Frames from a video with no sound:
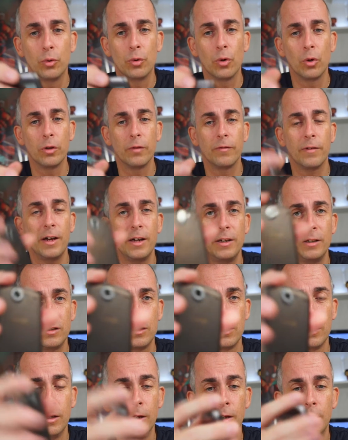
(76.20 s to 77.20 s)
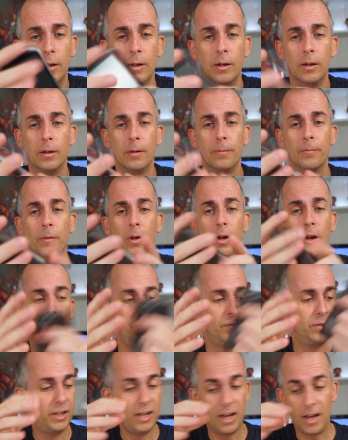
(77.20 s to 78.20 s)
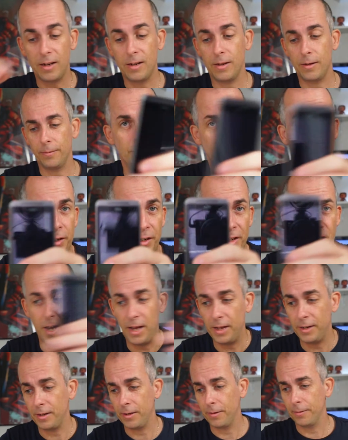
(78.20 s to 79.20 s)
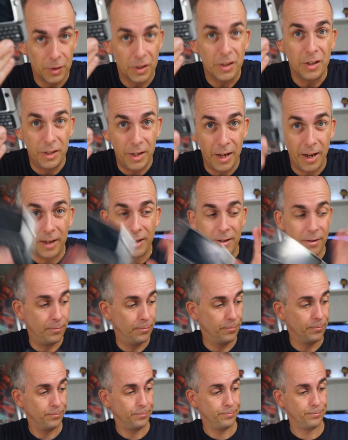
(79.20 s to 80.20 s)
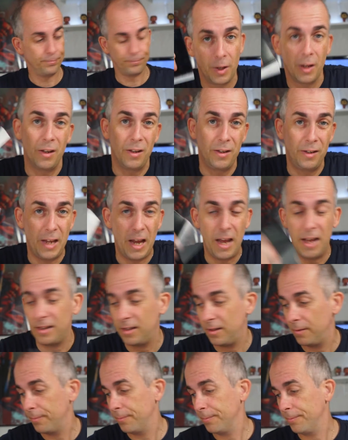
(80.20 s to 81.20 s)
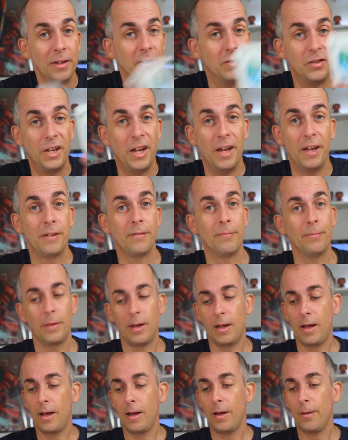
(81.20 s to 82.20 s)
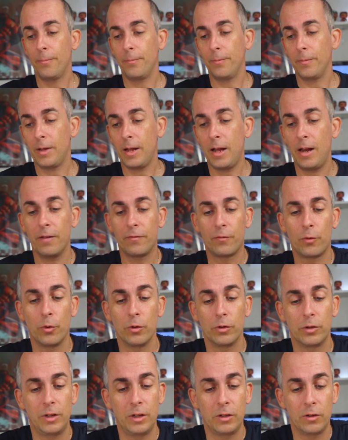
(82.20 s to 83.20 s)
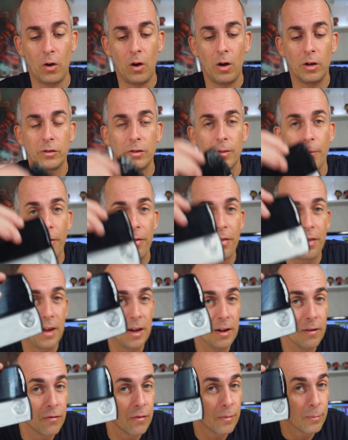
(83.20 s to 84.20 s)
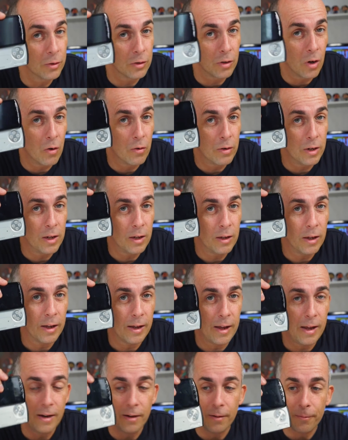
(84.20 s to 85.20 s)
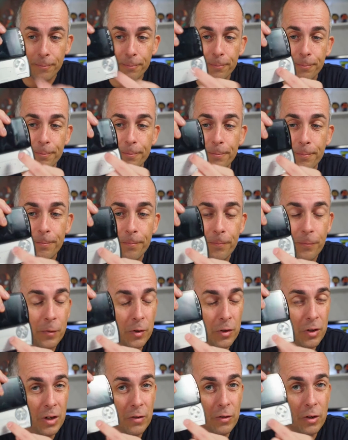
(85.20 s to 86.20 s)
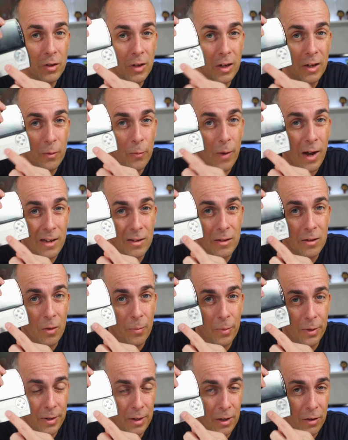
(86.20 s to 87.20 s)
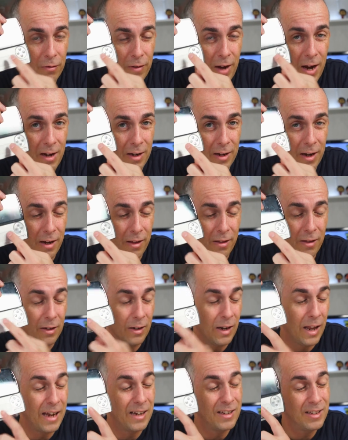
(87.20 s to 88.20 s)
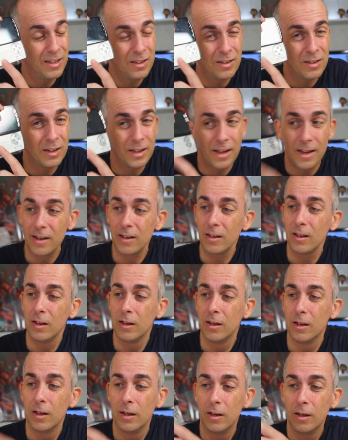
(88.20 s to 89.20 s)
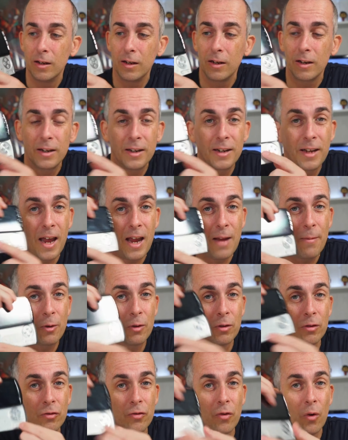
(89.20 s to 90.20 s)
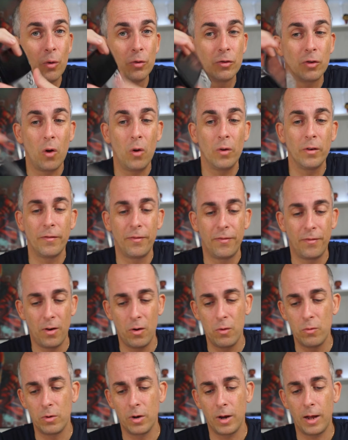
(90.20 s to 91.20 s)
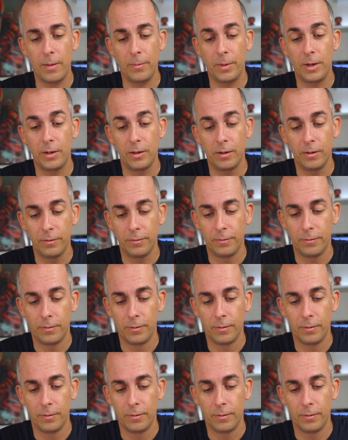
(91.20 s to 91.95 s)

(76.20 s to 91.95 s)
Google device, dead, dead, dead, dead. It's dead. And of course this awesome thing from Sony. And seriously, why is nobody creating anything like this again? Game controls on a phone. I mean,